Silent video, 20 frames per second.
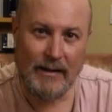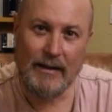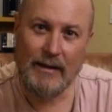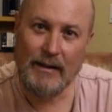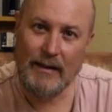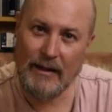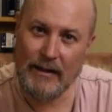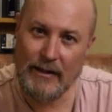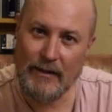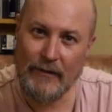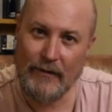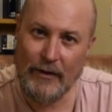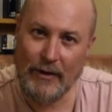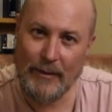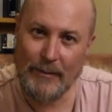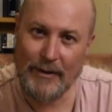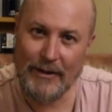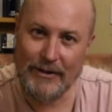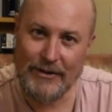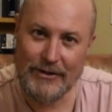Thank you very
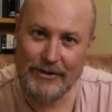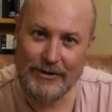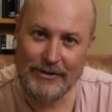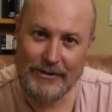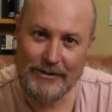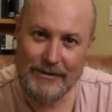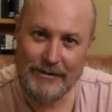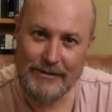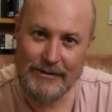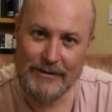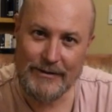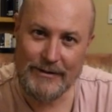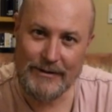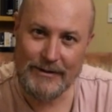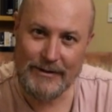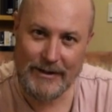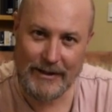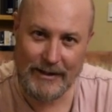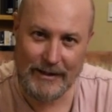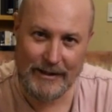much.
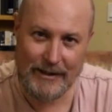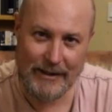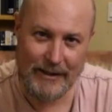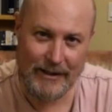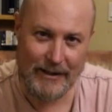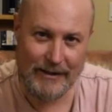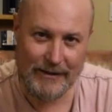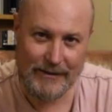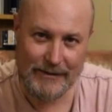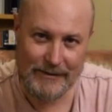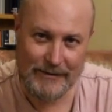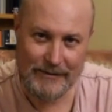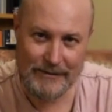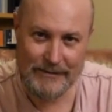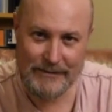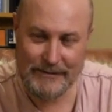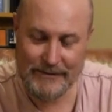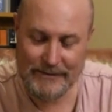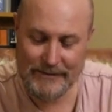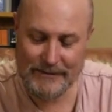Take care.
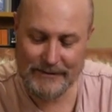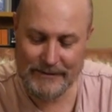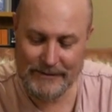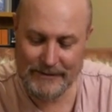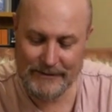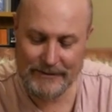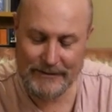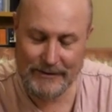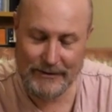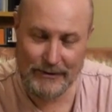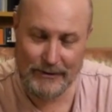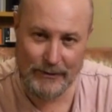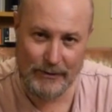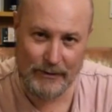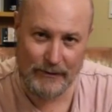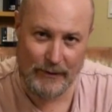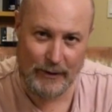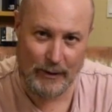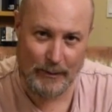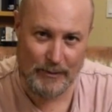Let's go
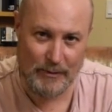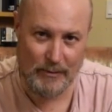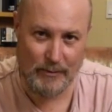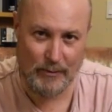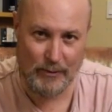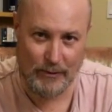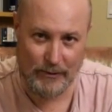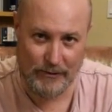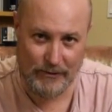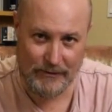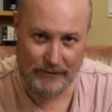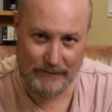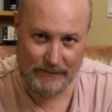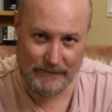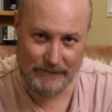develop some rules.